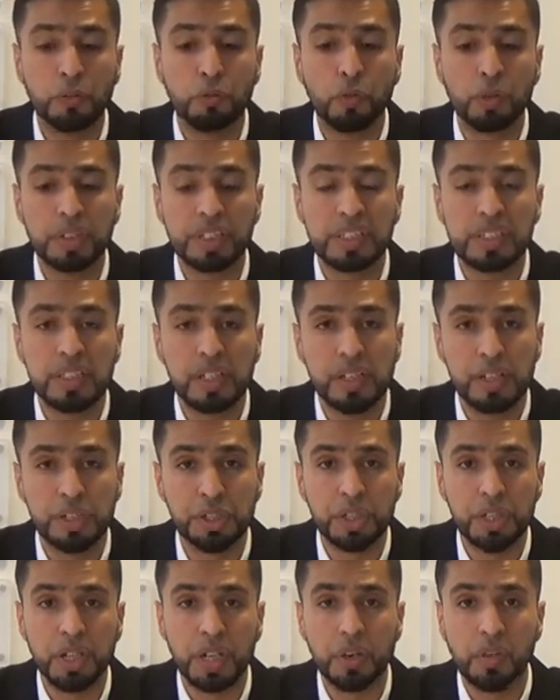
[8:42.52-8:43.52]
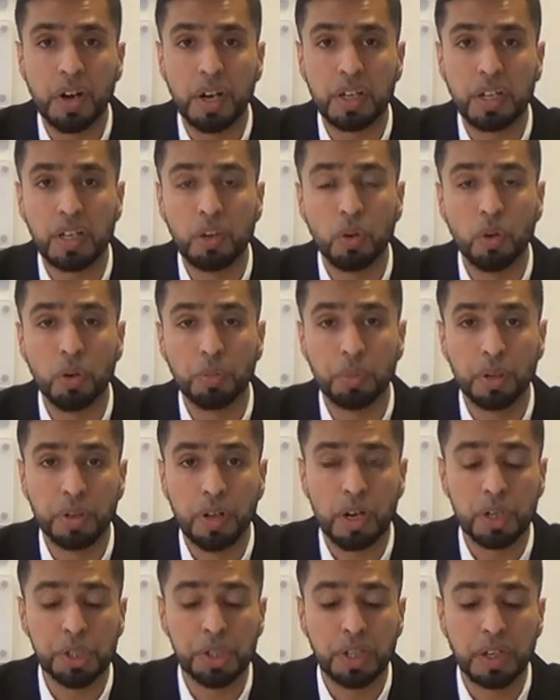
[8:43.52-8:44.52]
for the surge in Iraqi oil
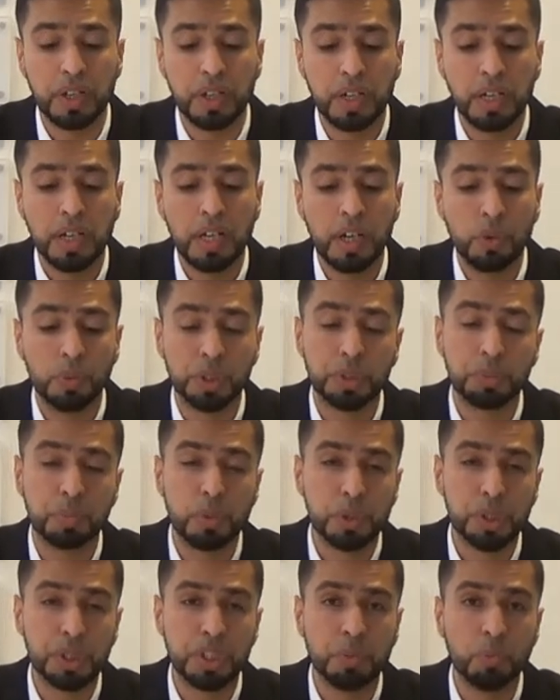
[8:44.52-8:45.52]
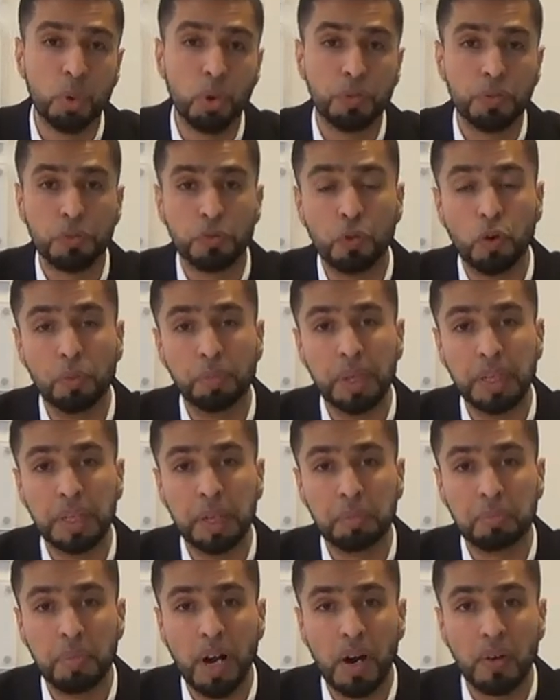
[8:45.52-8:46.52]
production, which pushed them over 4
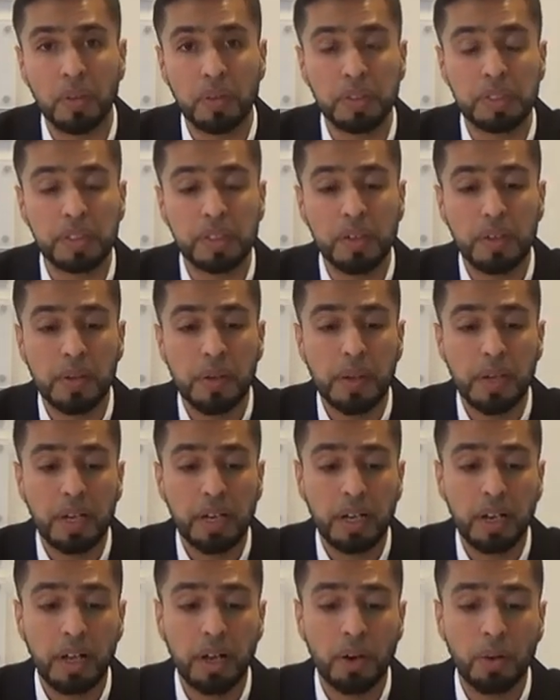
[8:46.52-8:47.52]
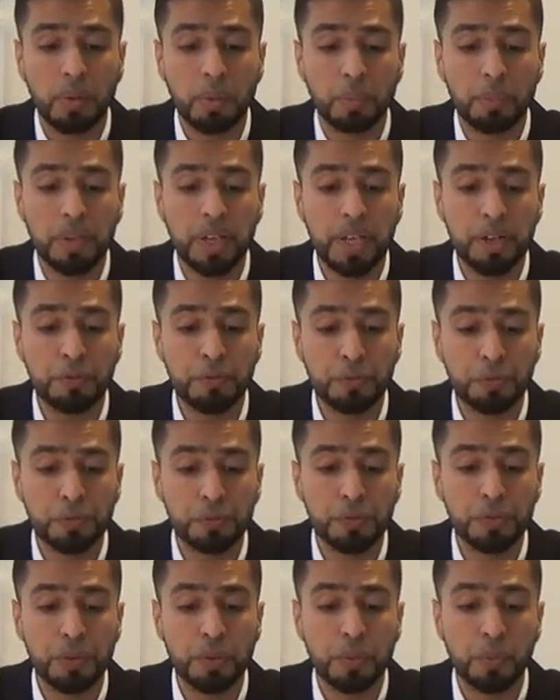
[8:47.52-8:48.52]
million barrels. Now,
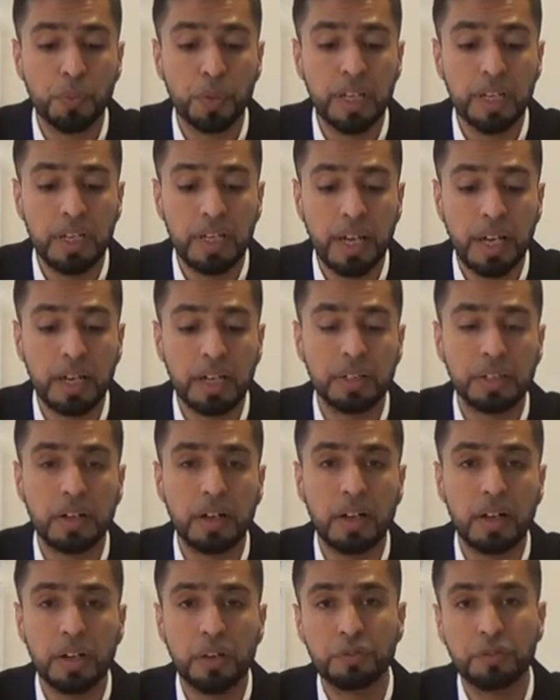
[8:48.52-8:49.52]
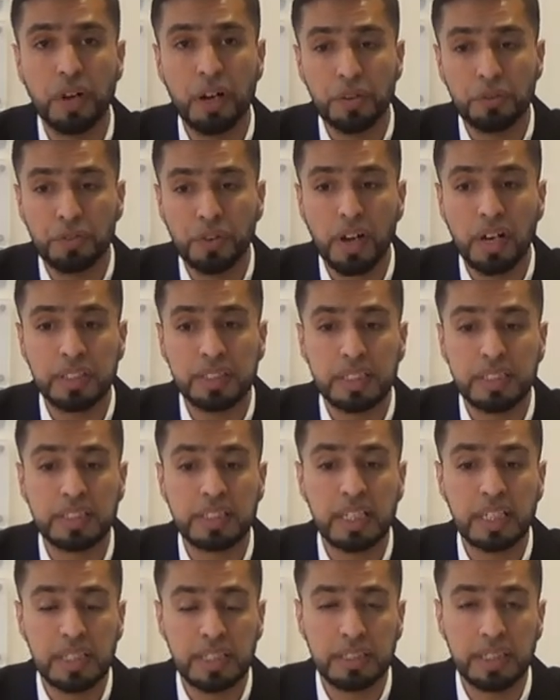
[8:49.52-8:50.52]
if
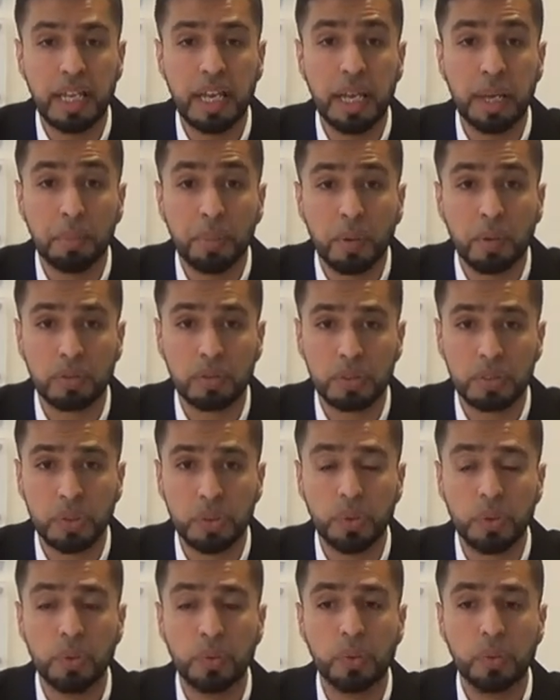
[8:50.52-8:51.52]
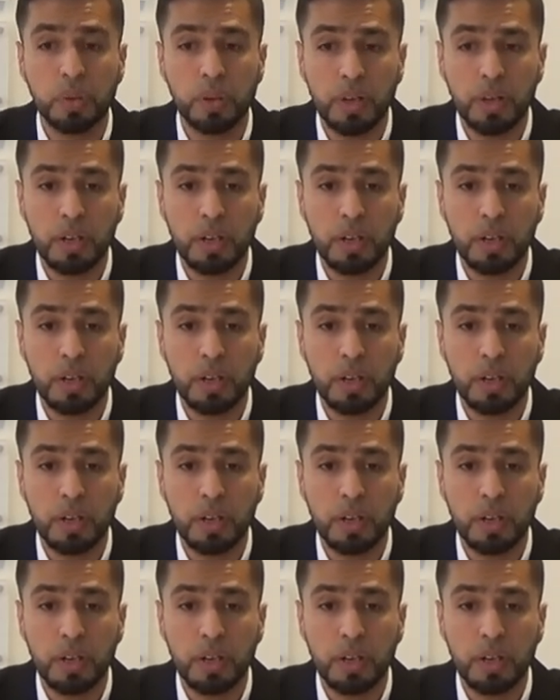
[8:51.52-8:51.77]
ISIS is able to